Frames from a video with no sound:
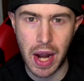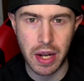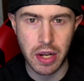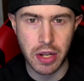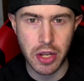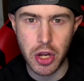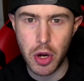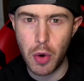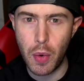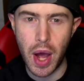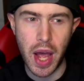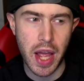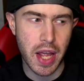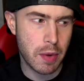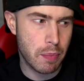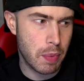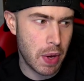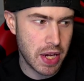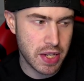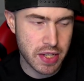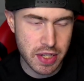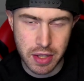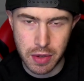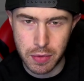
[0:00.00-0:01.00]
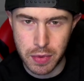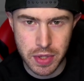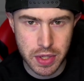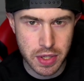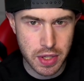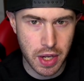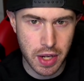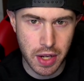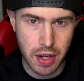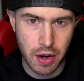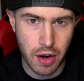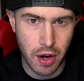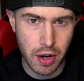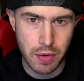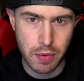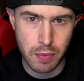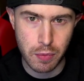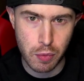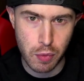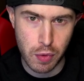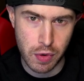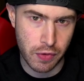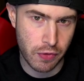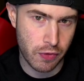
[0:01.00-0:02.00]
Newegg basically was like
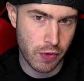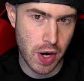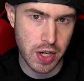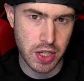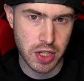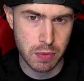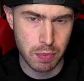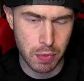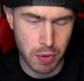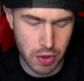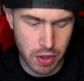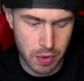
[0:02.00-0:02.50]
unrefreshable.